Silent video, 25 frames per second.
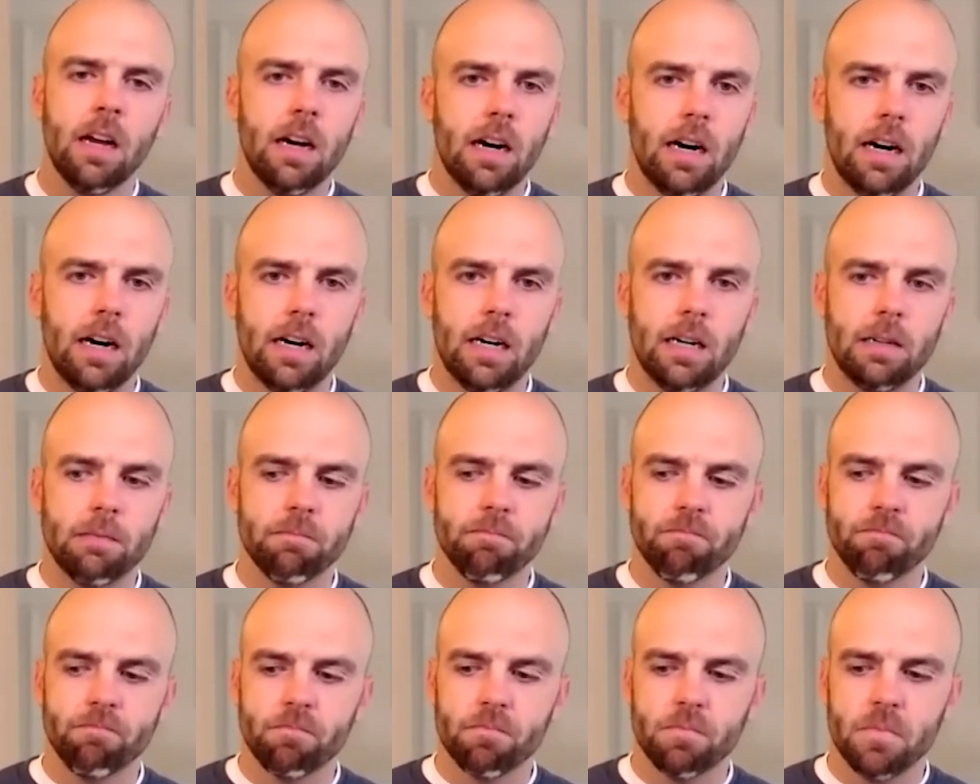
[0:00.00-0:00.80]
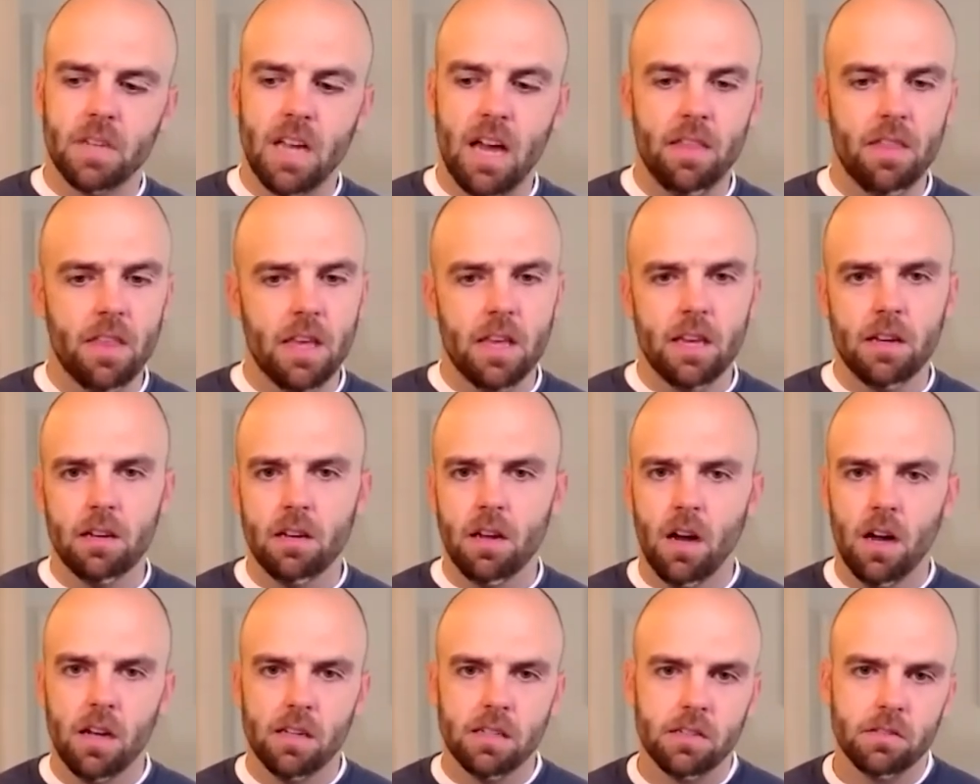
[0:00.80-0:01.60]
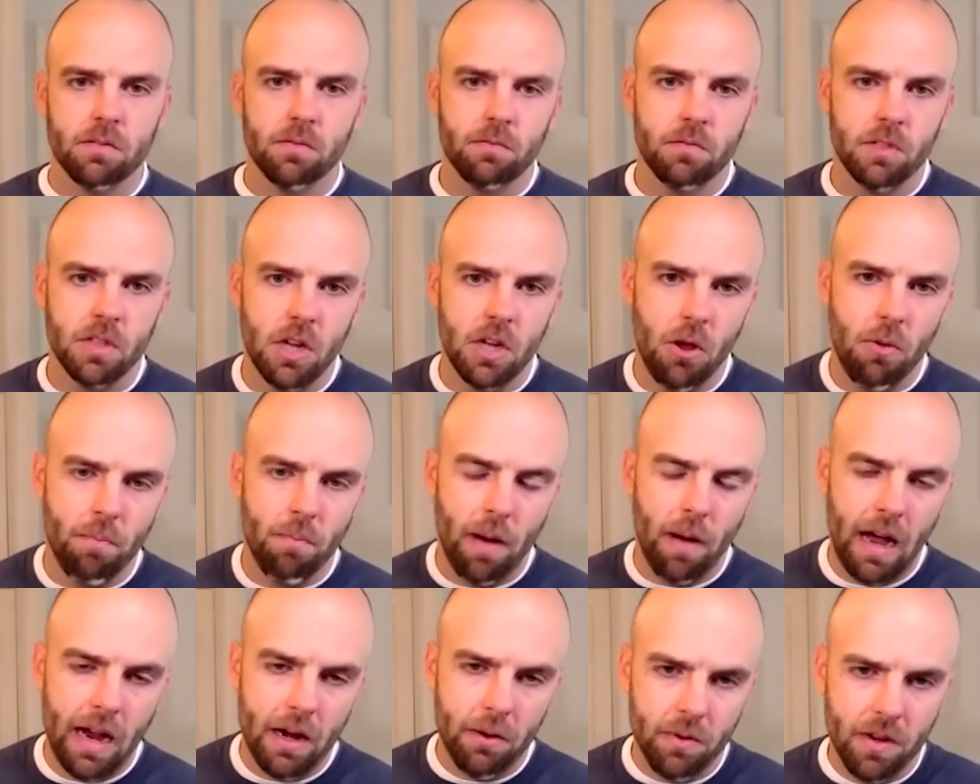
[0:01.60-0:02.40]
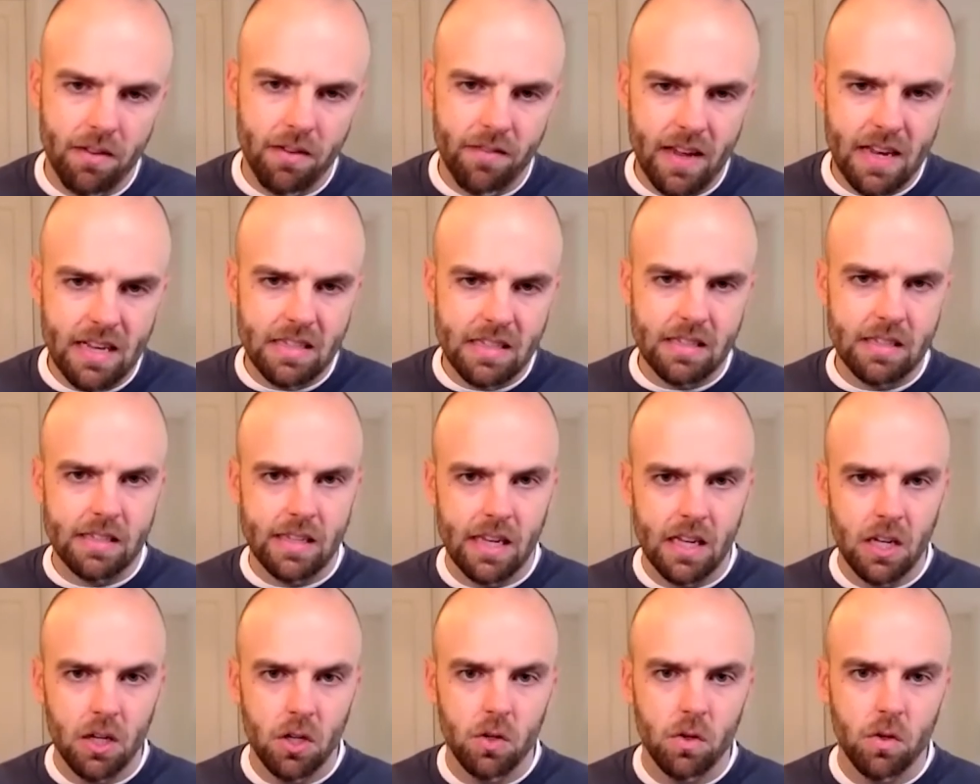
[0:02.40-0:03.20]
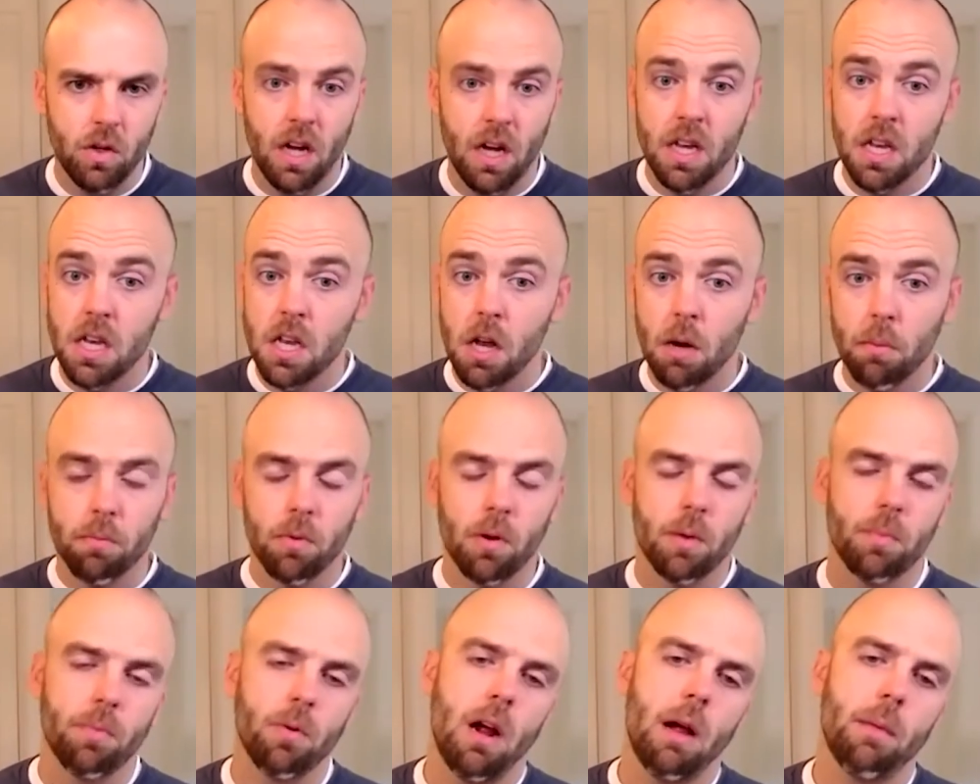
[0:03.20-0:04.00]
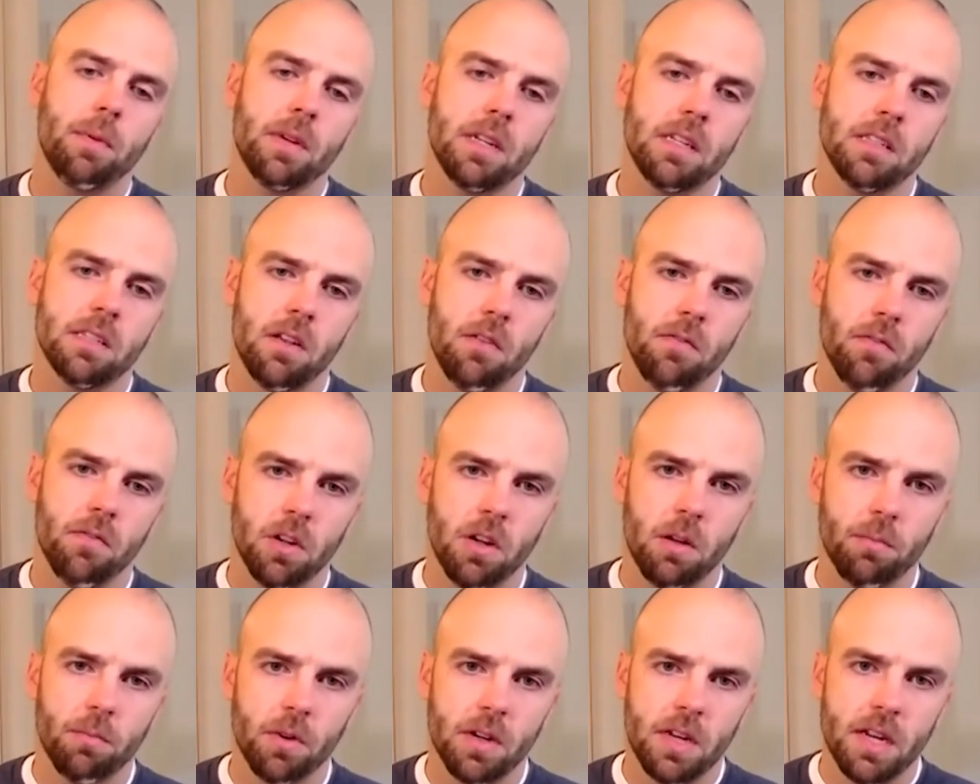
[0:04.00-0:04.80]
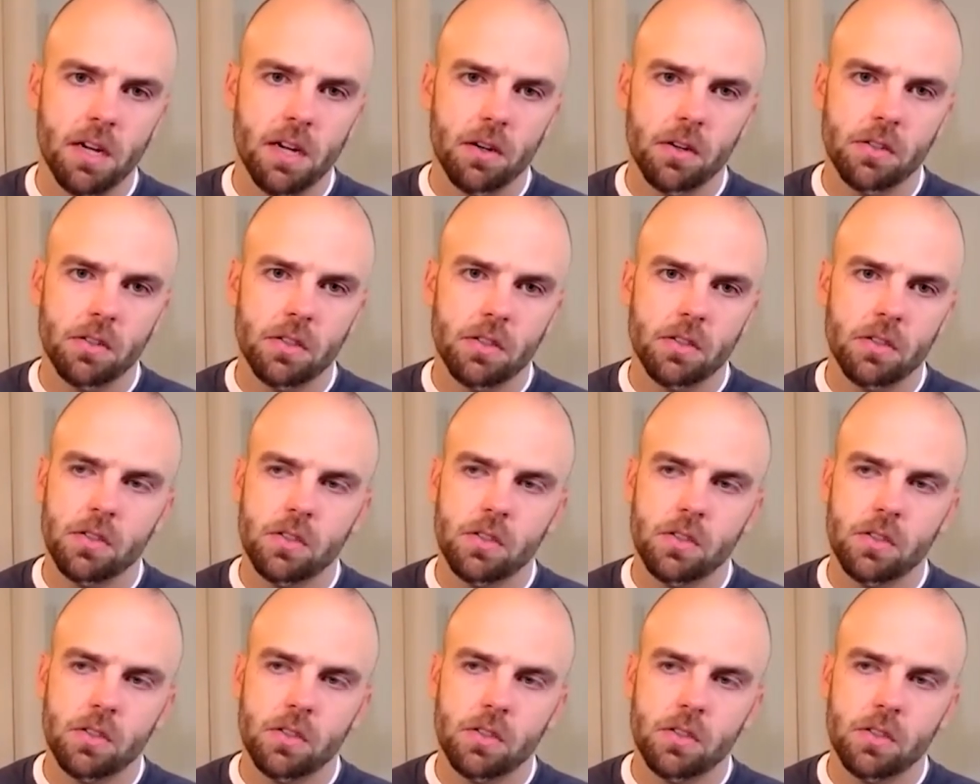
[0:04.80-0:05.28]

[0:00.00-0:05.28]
um, and then us you know buy, renovate, and sell a number of properties over a number of years.